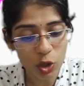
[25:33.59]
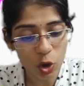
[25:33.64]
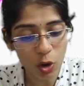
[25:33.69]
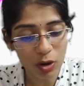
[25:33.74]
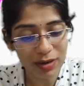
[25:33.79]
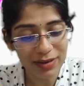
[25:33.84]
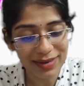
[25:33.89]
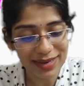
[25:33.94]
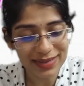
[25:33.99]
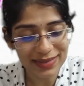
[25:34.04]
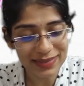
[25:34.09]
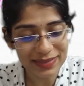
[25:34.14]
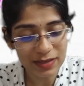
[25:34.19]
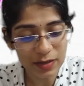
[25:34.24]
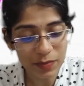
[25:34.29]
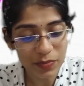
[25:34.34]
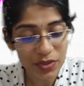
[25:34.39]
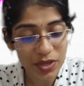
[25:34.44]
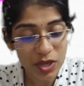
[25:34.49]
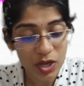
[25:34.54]
call it as
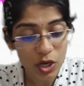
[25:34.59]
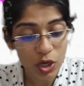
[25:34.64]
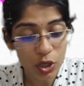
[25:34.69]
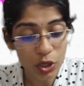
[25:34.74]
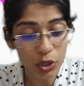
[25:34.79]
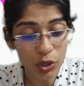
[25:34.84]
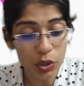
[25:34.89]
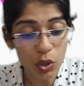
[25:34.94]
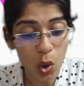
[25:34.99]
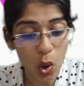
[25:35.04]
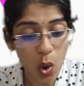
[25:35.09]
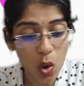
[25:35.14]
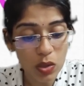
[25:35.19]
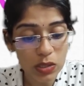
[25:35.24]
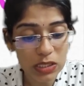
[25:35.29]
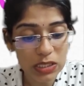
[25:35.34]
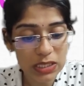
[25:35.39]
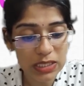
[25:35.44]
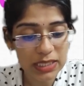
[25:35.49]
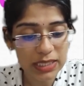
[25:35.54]
a
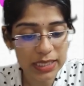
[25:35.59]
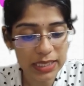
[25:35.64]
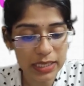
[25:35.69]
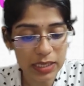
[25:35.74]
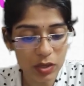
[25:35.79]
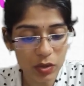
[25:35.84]
dorsal.